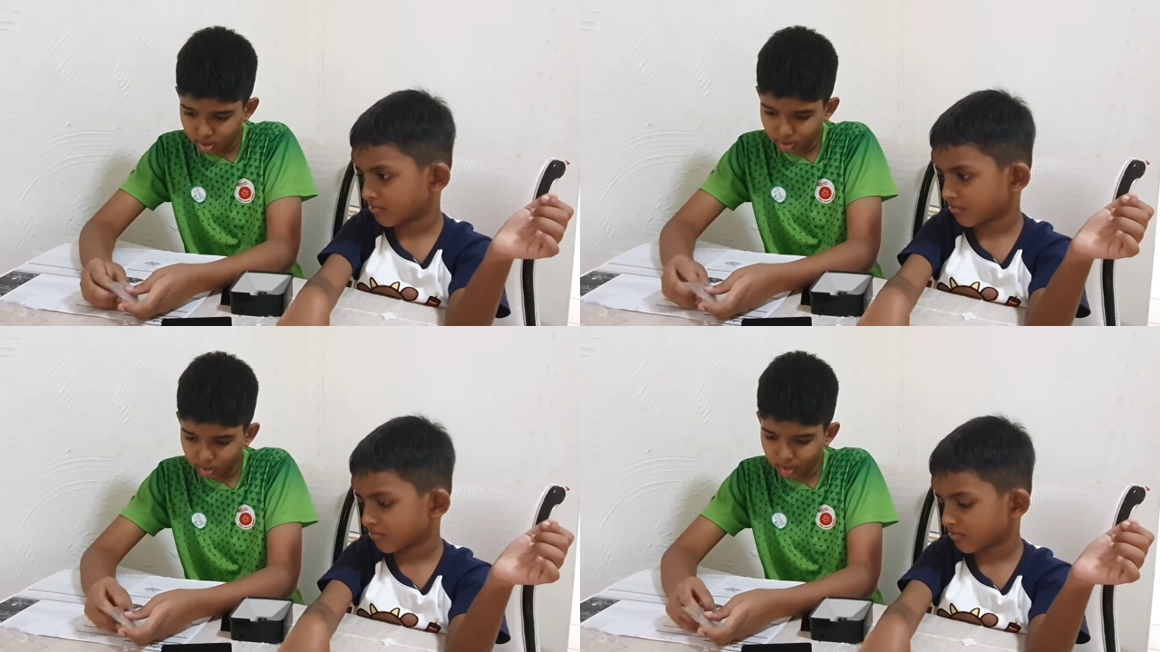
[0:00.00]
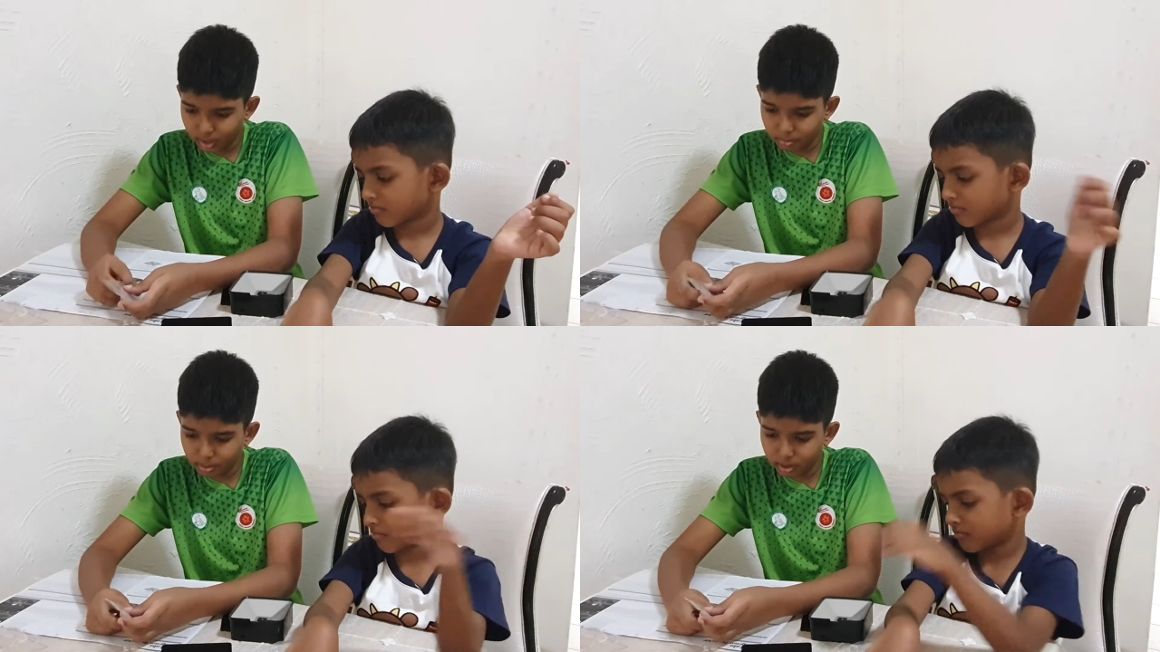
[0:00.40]

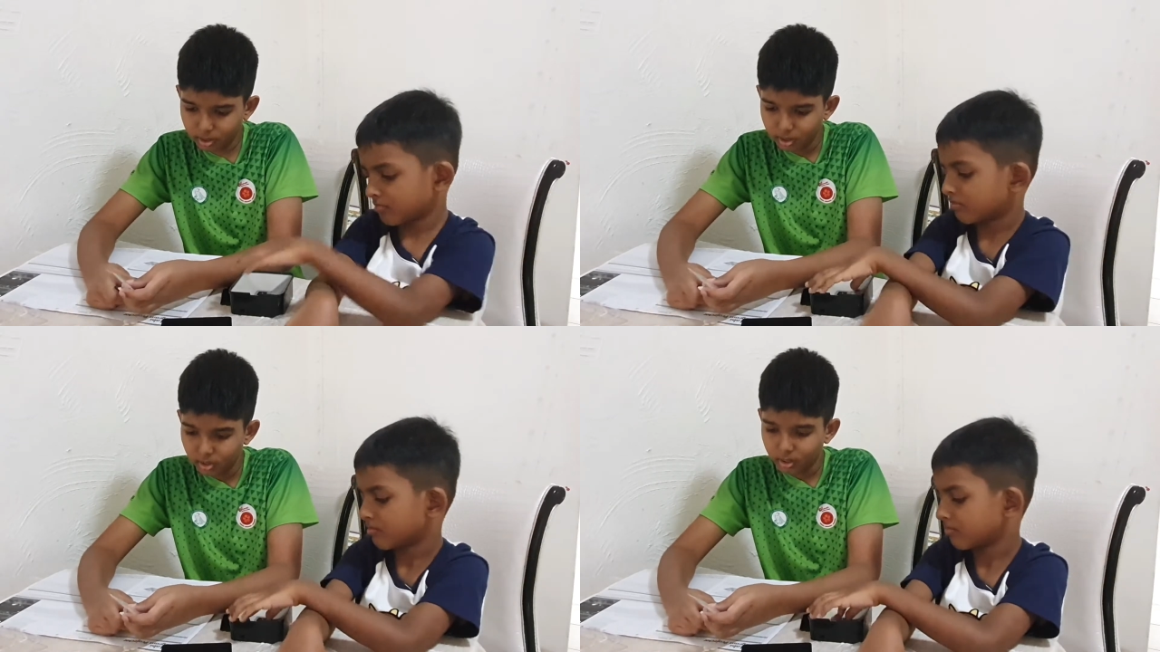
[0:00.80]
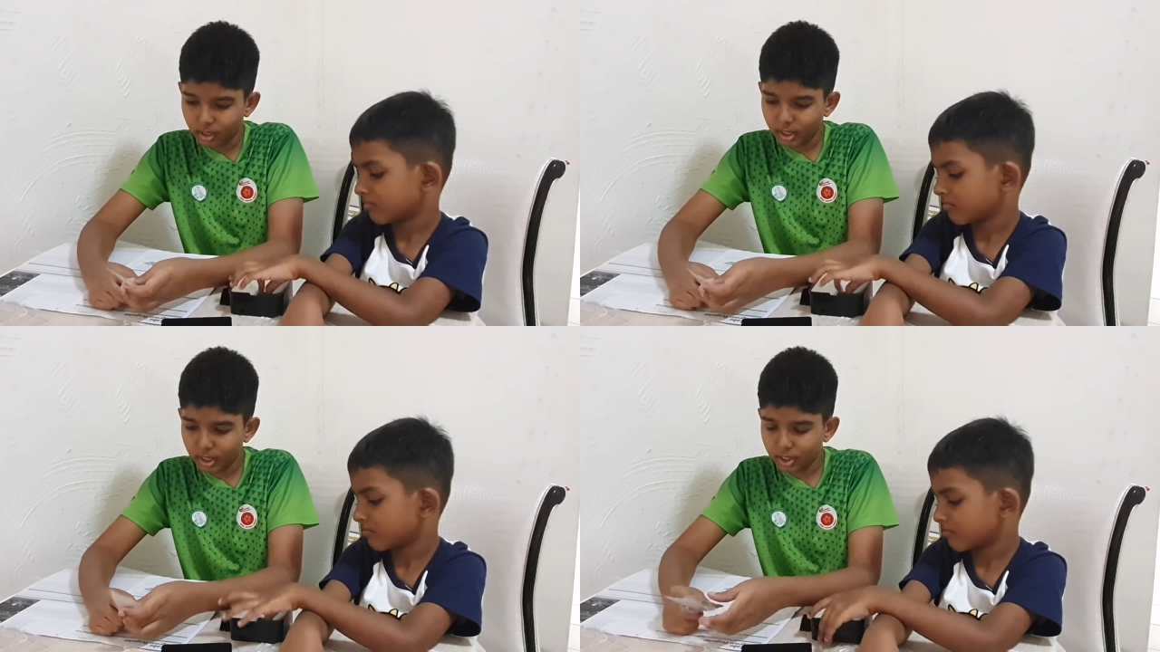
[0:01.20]
Speaker 1: label,
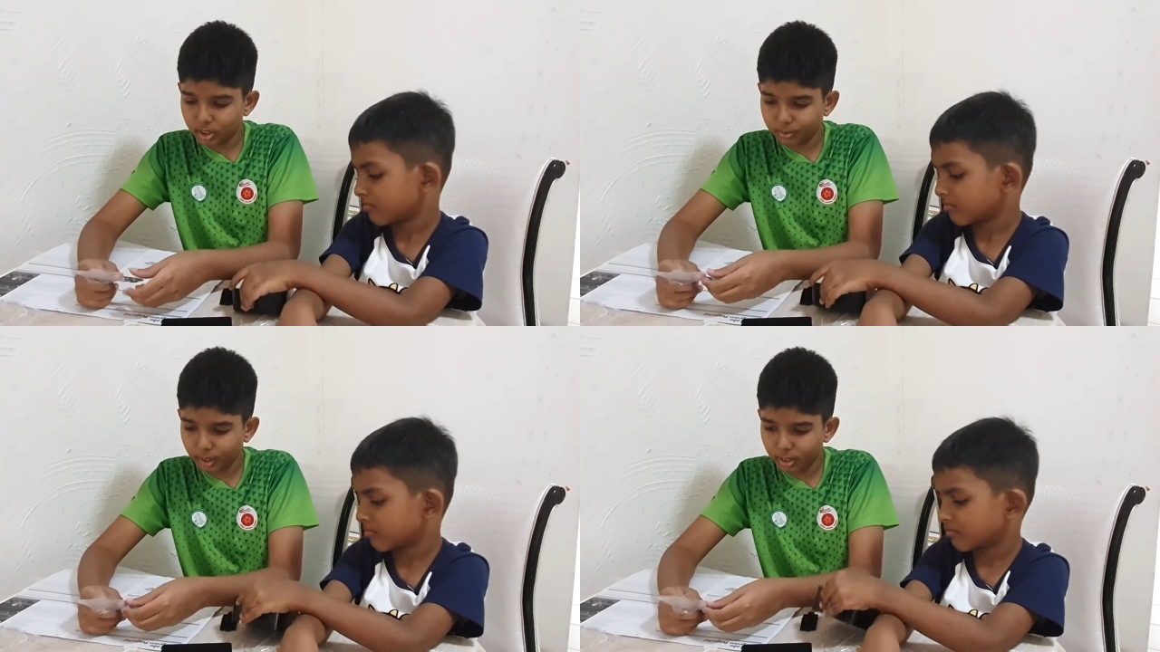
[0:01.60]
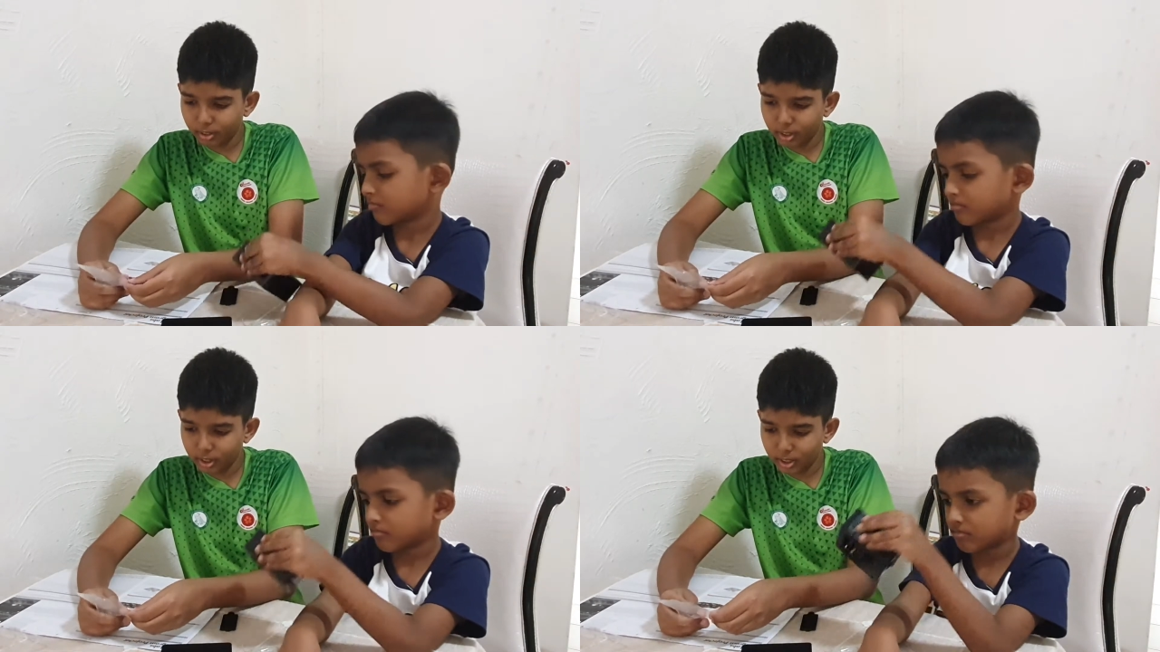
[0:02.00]
let us just
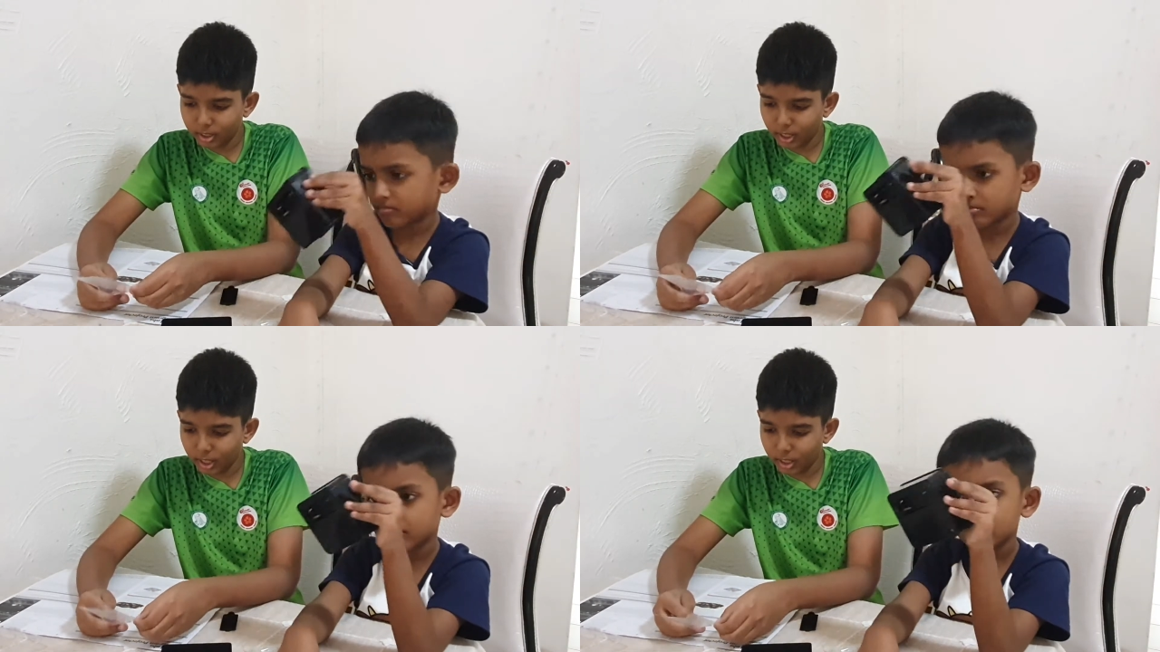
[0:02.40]
follow this and